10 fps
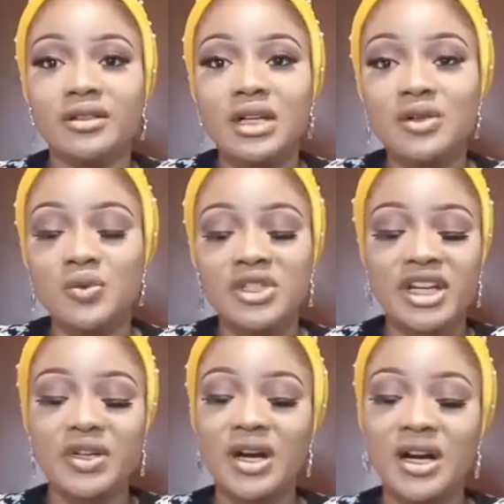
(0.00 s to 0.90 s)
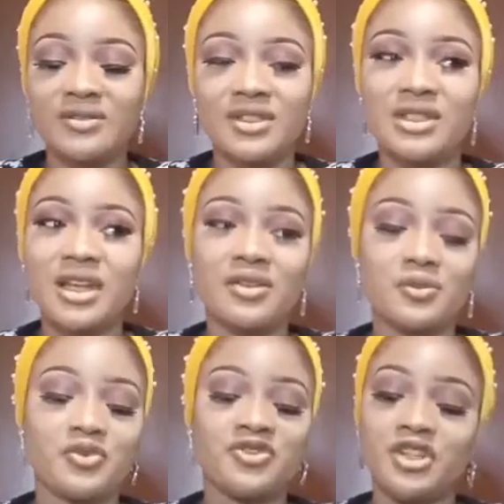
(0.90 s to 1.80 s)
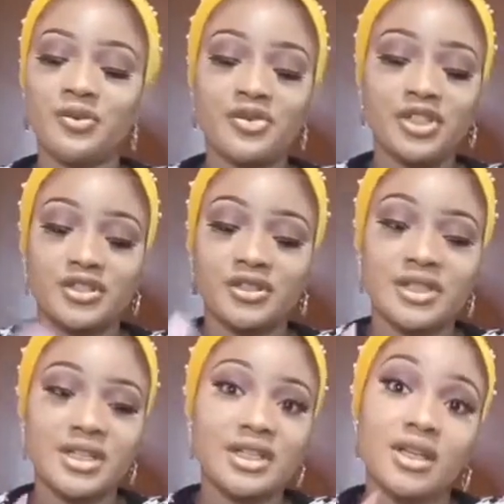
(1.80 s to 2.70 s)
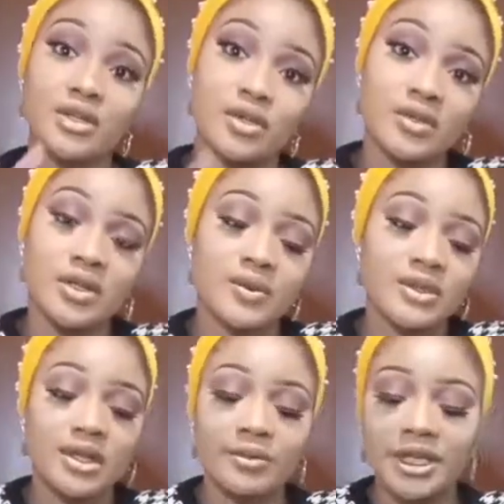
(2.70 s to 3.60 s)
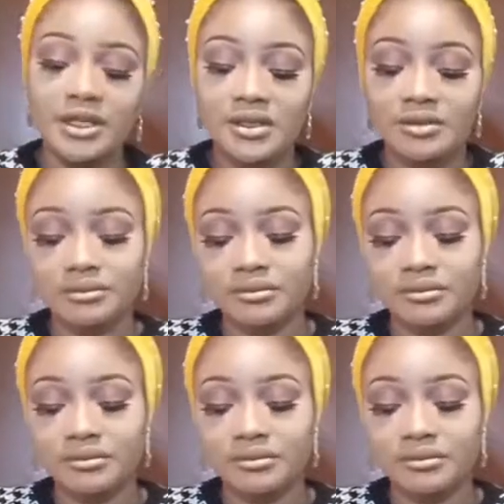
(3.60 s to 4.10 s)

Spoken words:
Any water you have is like very precious. I stayed 2 days without bathing.